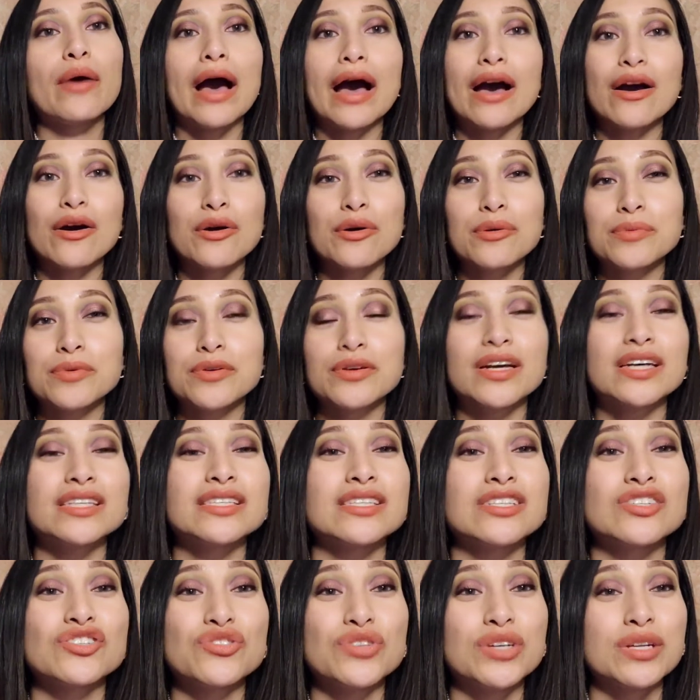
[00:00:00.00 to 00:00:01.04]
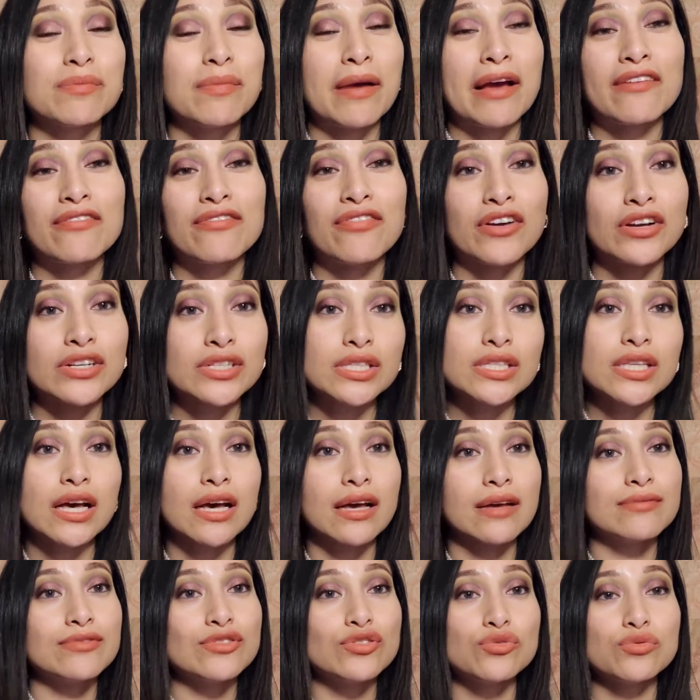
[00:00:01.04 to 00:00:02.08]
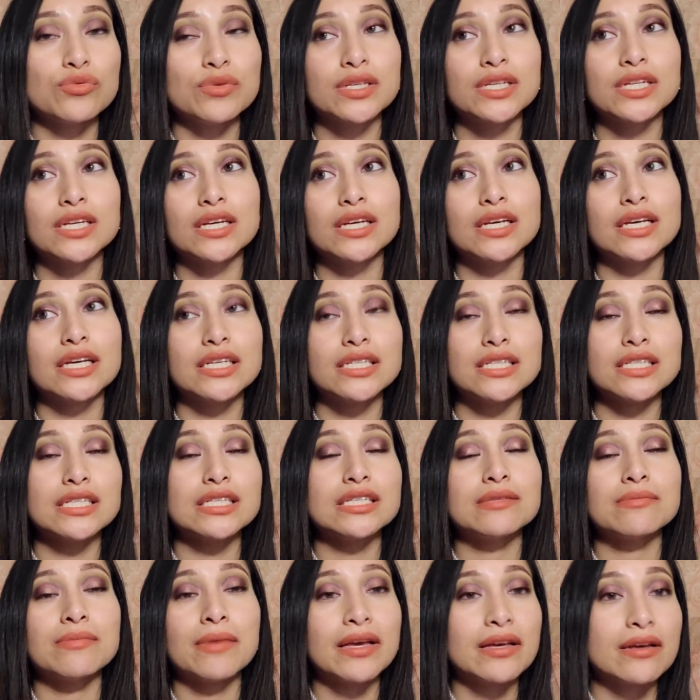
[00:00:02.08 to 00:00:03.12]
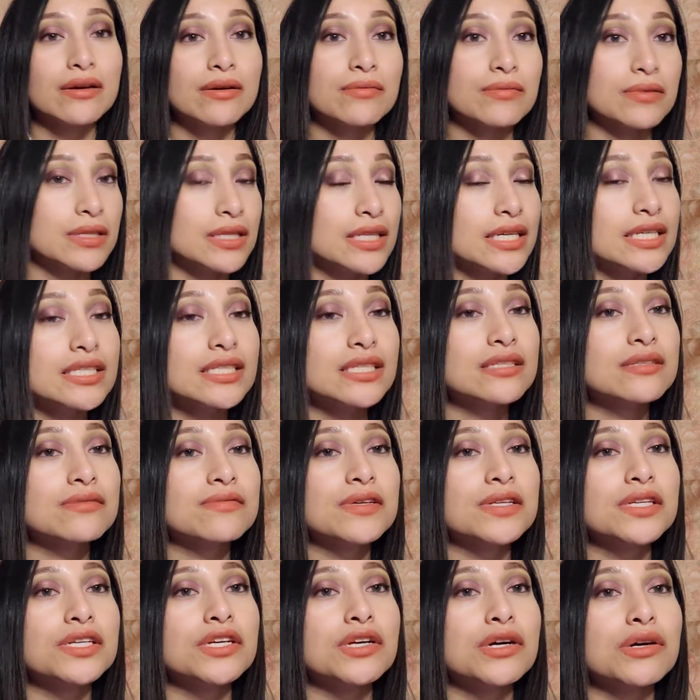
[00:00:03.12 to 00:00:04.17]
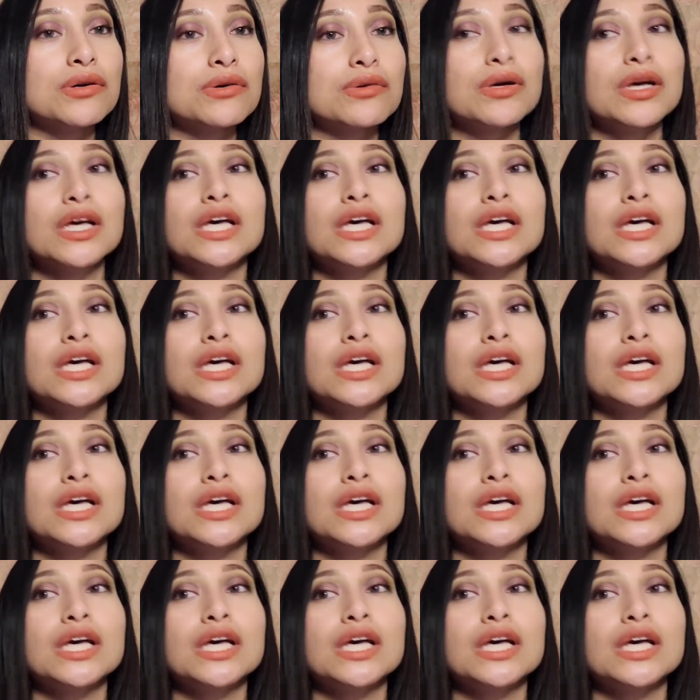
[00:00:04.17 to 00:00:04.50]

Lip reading: I hope you guys enjoyed my first time doing an indies makeup releases video.